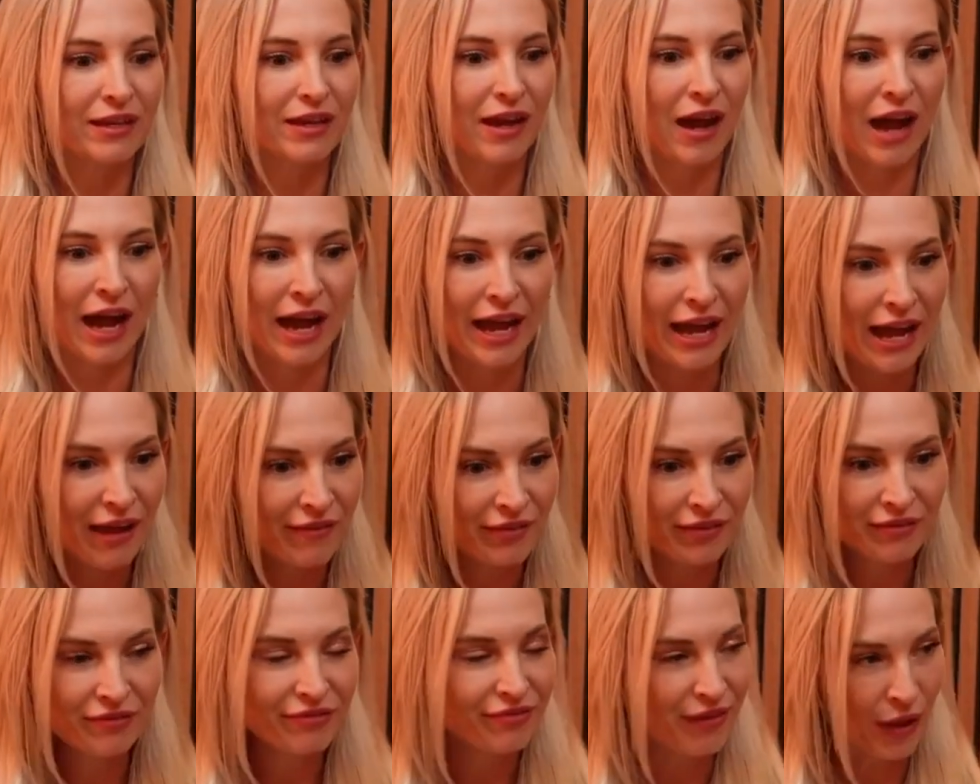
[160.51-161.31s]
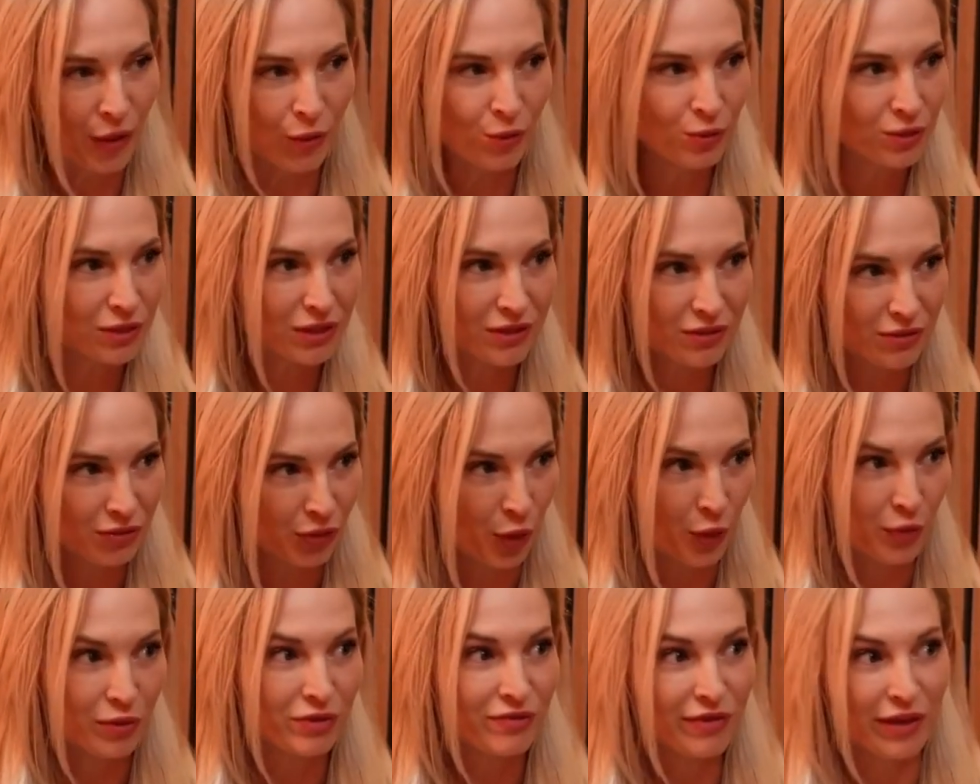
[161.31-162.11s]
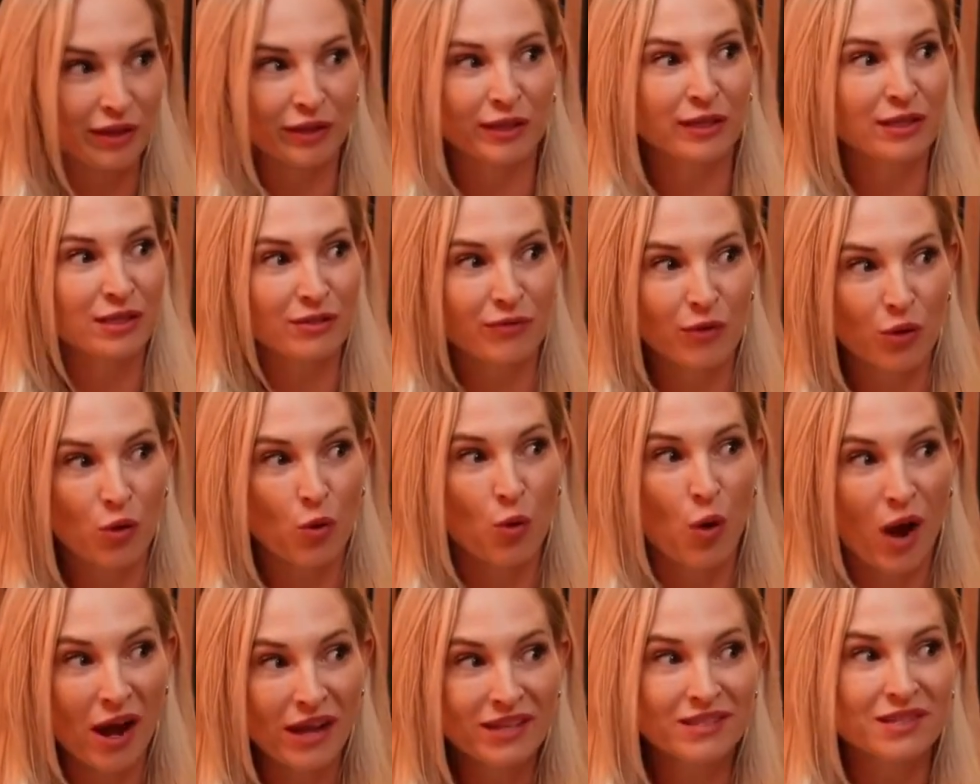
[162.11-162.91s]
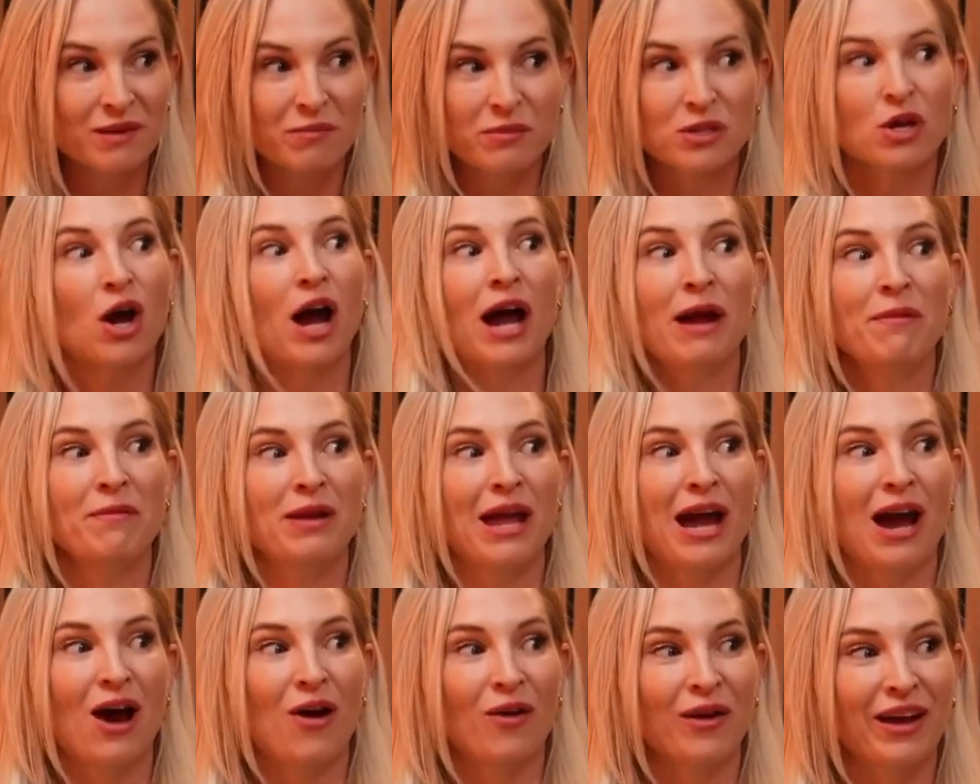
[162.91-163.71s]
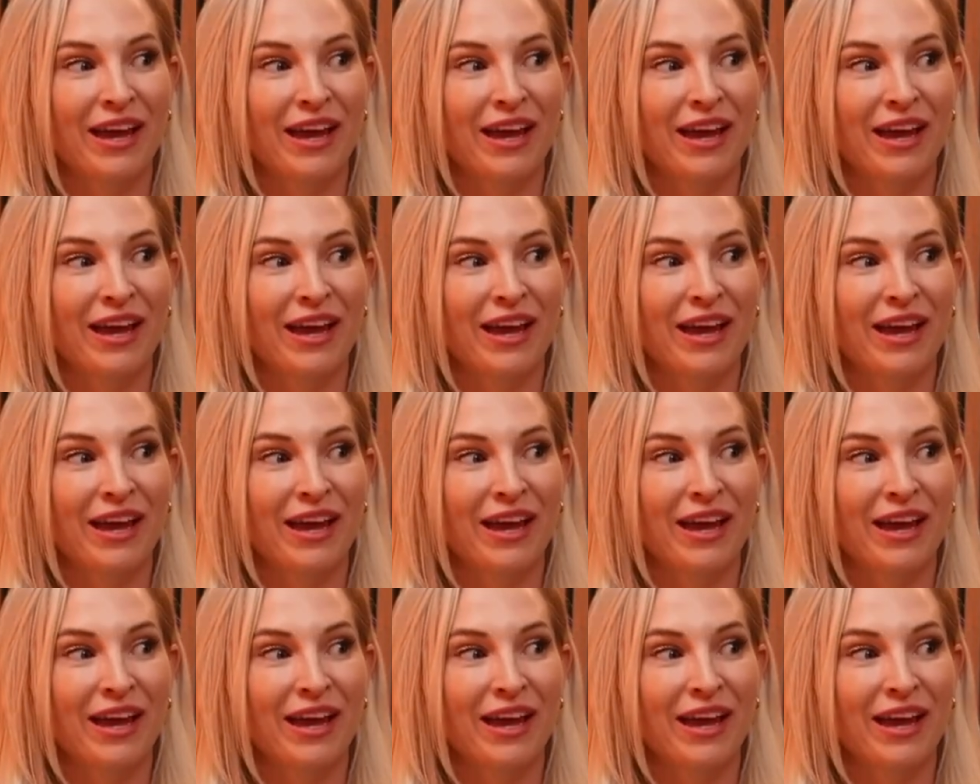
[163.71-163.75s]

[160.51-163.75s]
I haven't felt those feelings for quite some time now.